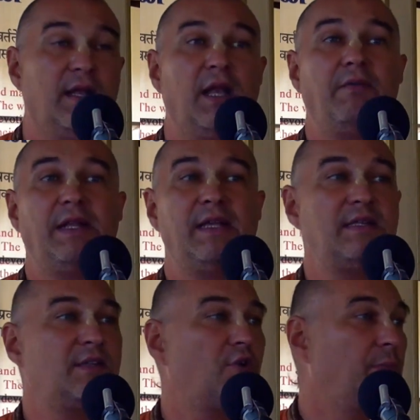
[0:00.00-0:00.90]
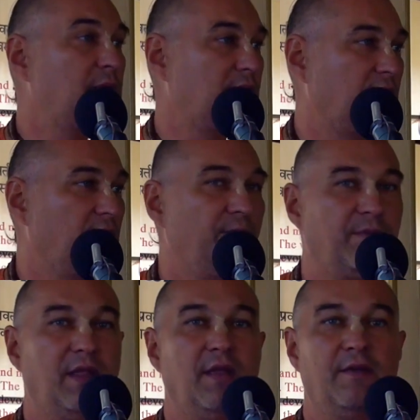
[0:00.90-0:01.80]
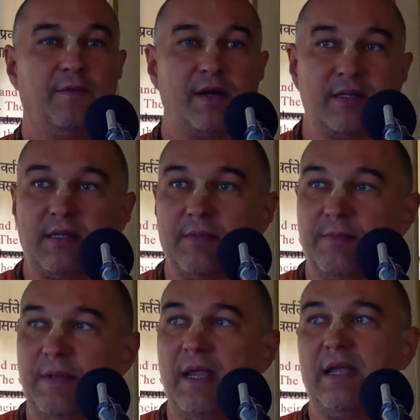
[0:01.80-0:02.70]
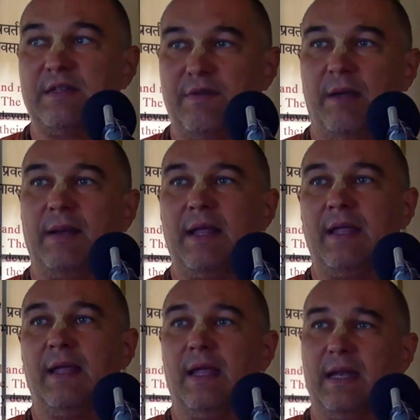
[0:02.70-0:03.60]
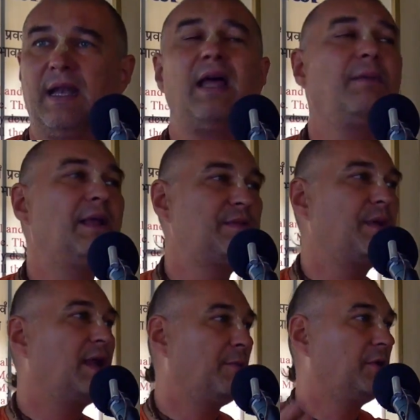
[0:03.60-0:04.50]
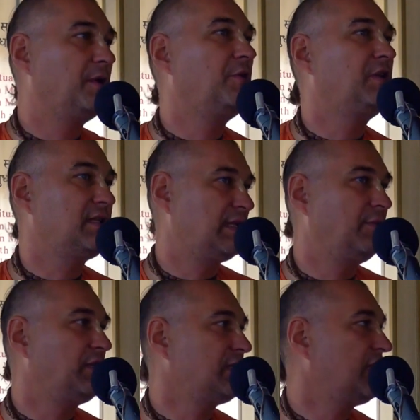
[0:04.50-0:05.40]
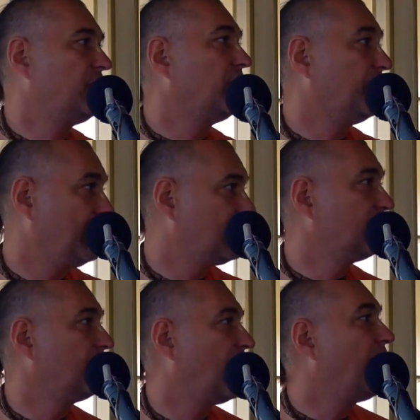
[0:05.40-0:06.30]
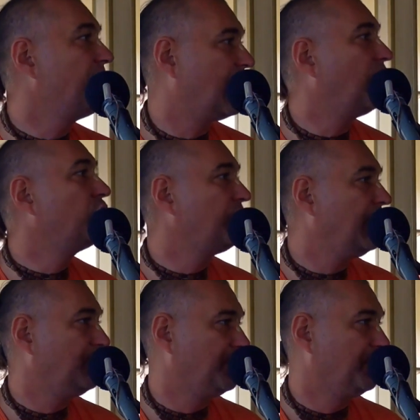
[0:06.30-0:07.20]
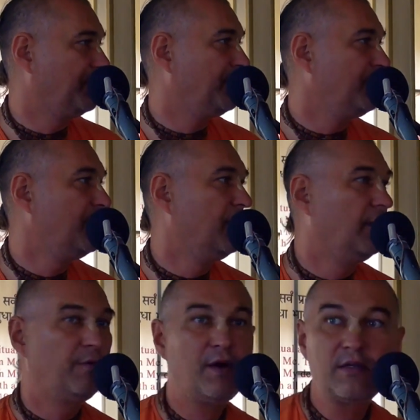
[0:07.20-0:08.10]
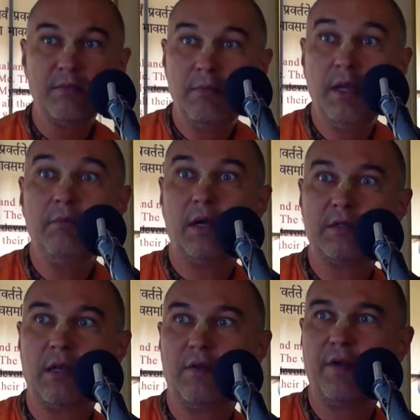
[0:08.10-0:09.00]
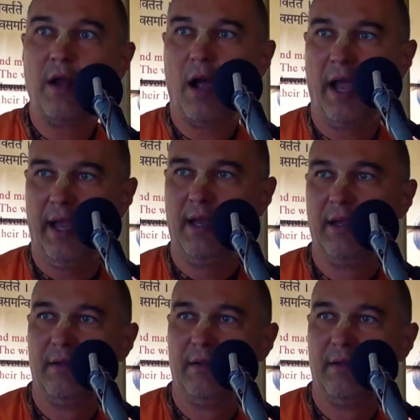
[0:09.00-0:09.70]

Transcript: Nowadays it's opposite, no? First thing is family. Now I'm not speaking about devotees. Devotees they know that, but karmi, how do they do? First me, myself, and I.